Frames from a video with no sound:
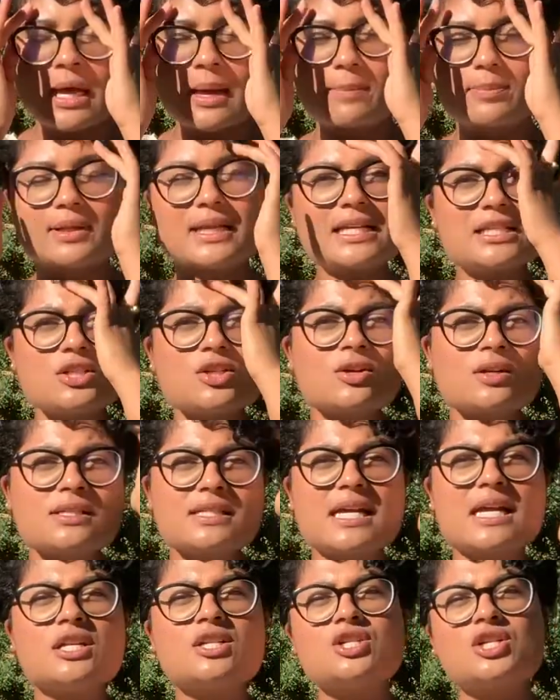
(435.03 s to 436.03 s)
place your
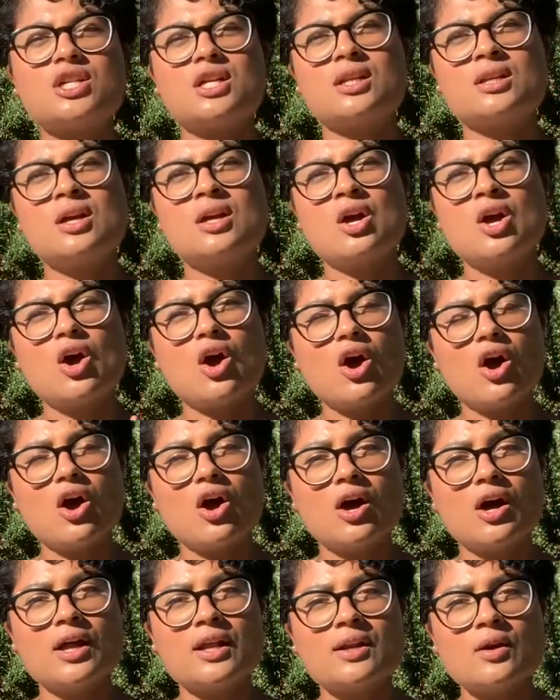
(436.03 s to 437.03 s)
attention
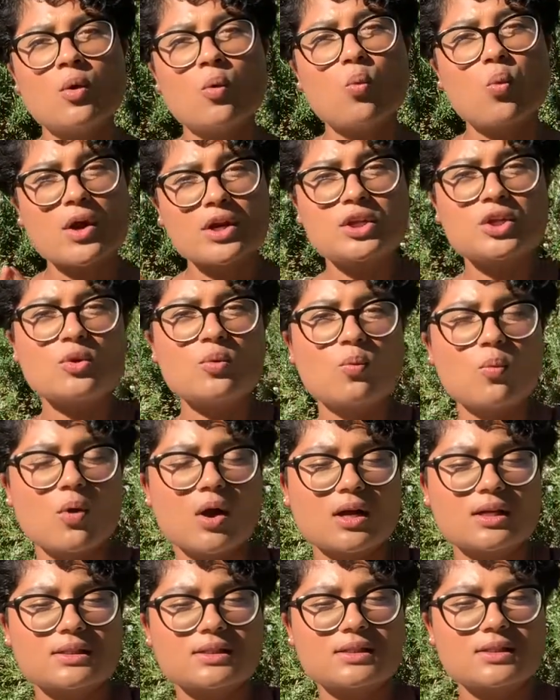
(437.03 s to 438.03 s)
on what you
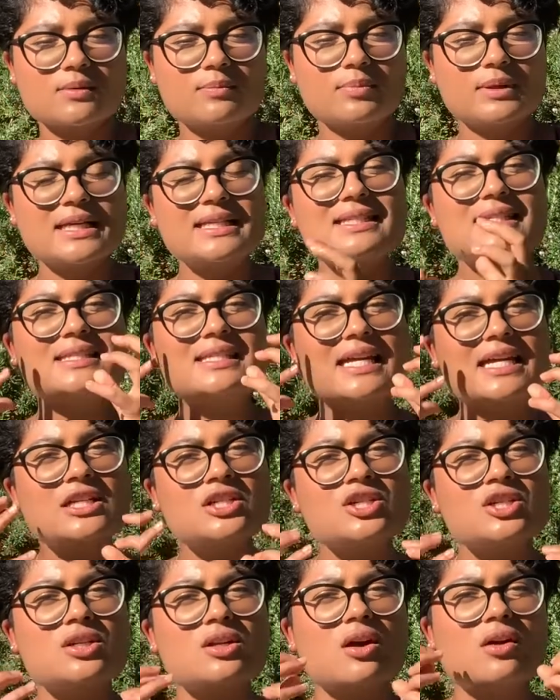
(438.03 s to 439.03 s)
want. Place
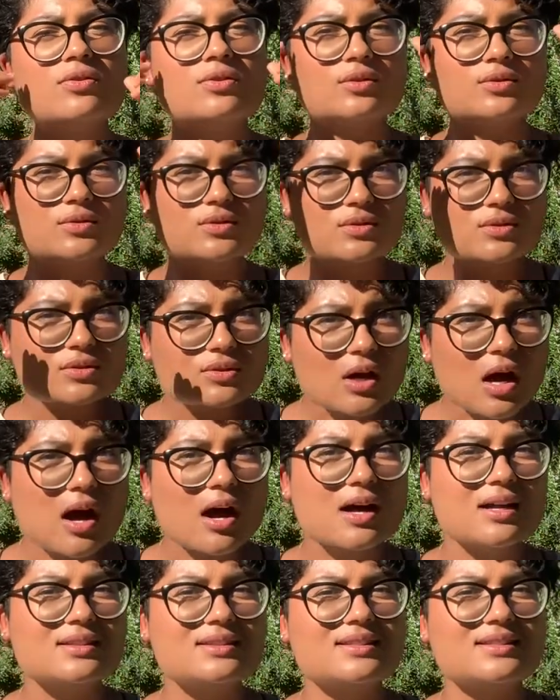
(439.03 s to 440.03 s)
attention on those
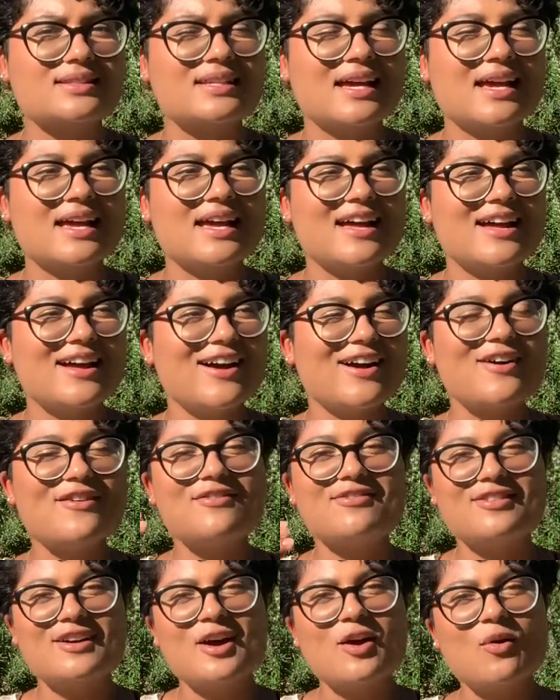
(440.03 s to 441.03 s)
thoughts
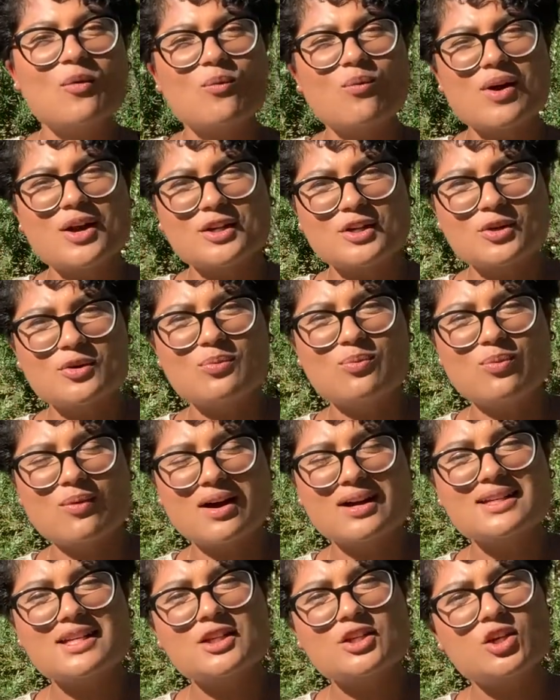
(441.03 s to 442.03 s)
of what you
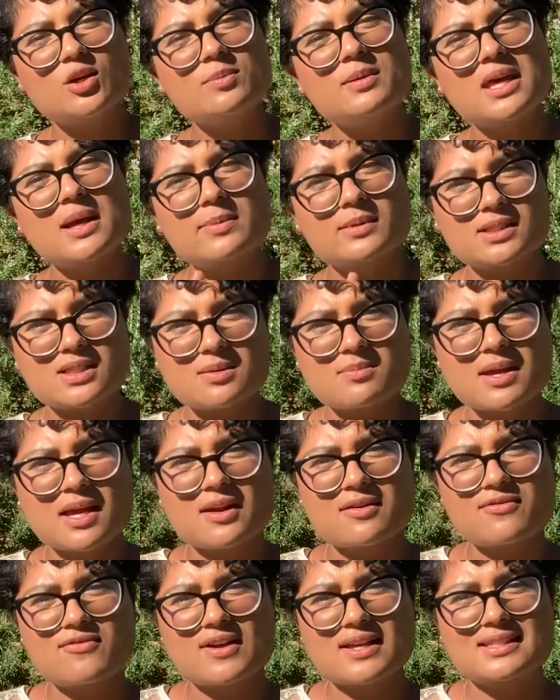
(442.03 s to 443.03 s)
want, and you'll be able to
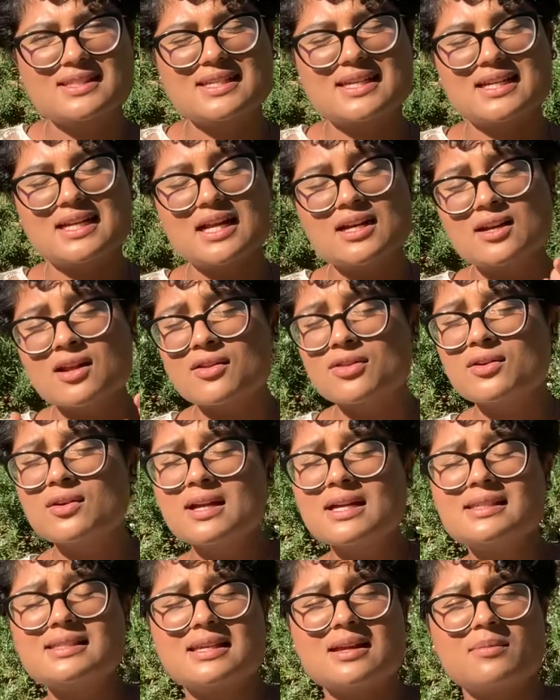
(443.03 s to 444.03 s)
manifest it. Another
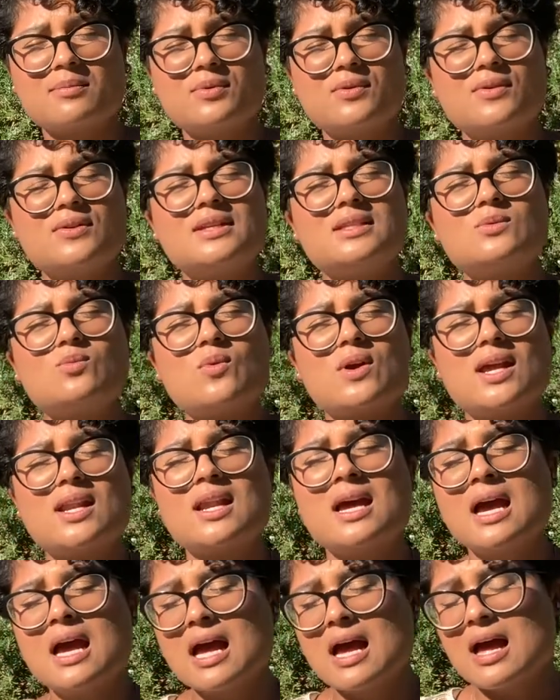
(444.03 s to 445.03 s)
example is when
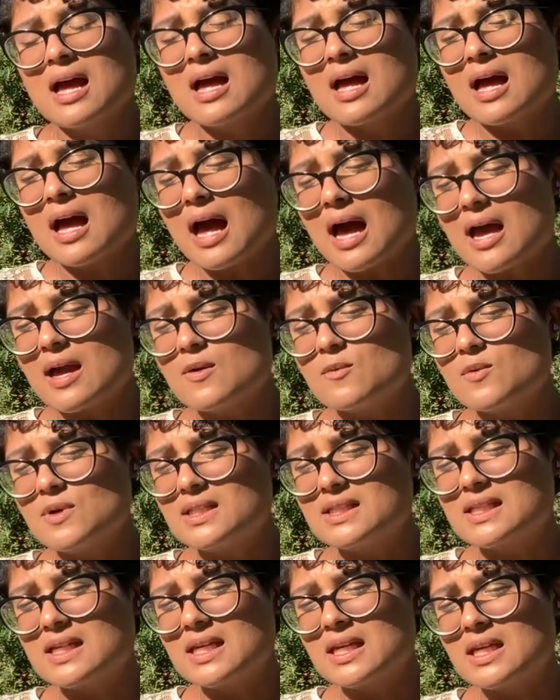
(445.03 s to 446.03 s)
I
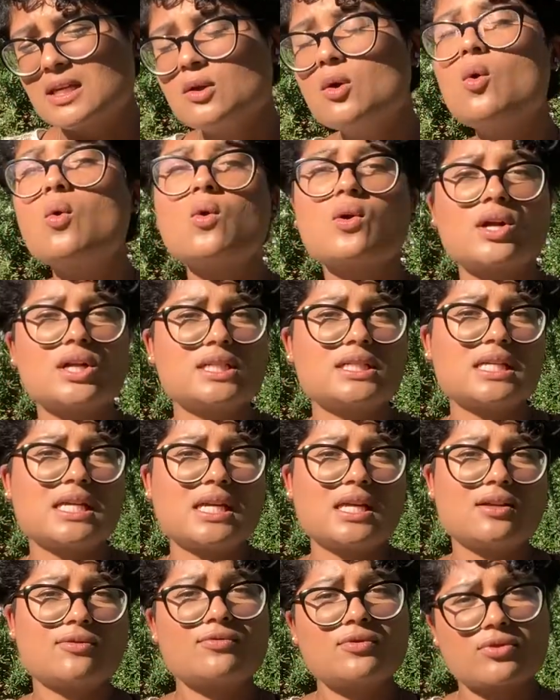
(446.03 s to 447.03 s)
was in
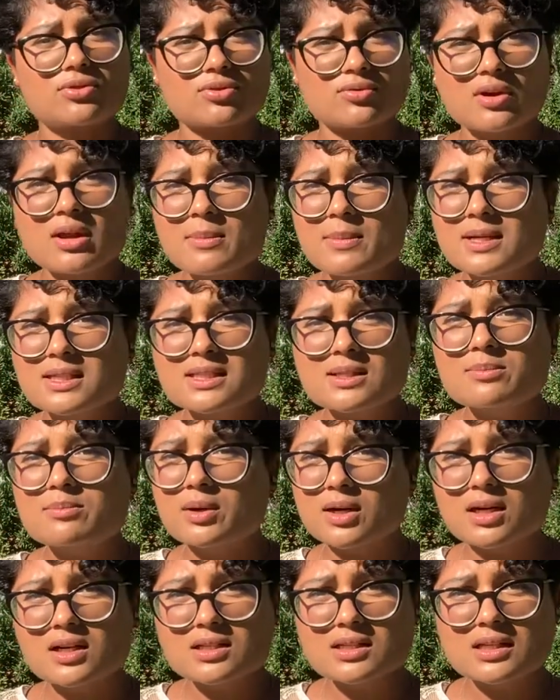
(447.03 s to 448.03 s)
quarantine for 3 months in
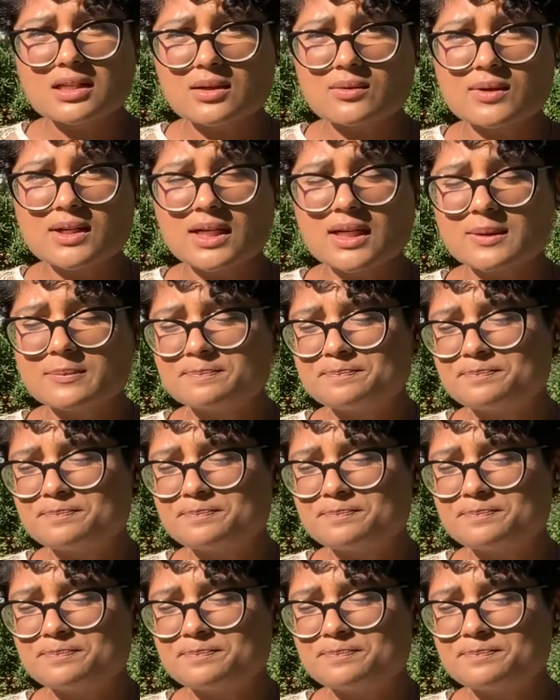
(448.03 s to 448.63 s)
Barcelona